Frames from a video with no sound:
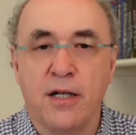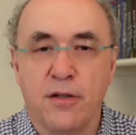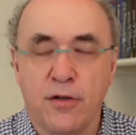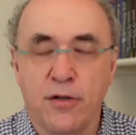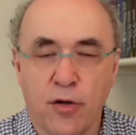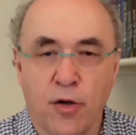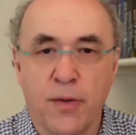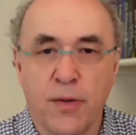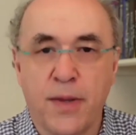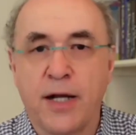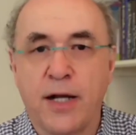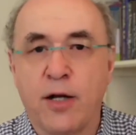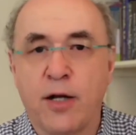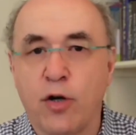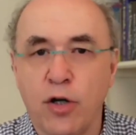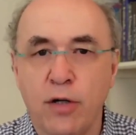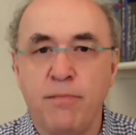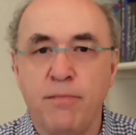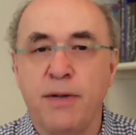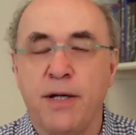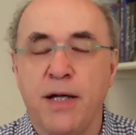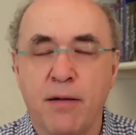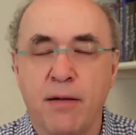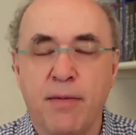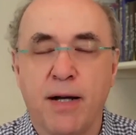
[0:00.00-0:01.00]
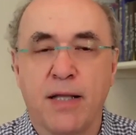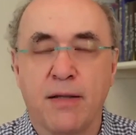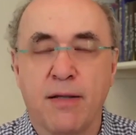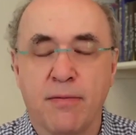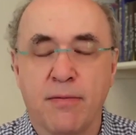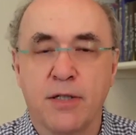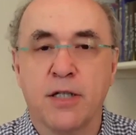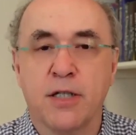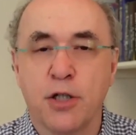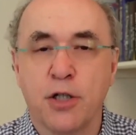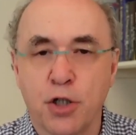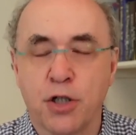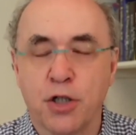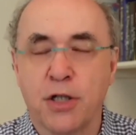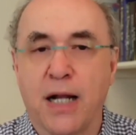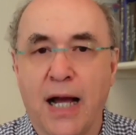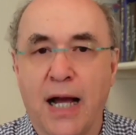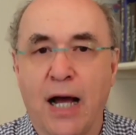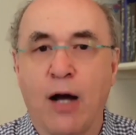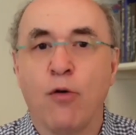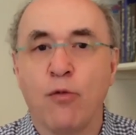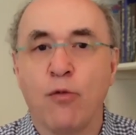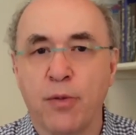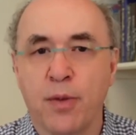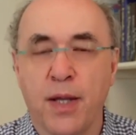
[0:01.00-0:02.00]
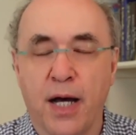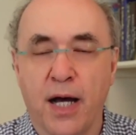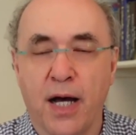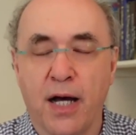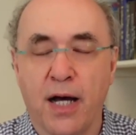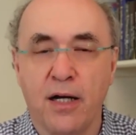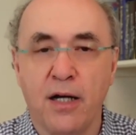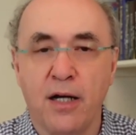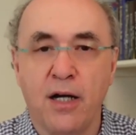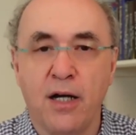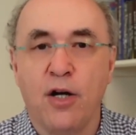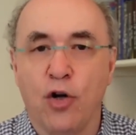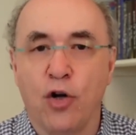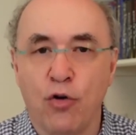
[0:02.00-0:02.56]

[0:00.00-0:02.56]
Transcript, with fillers: you know, there could be a mathematician out there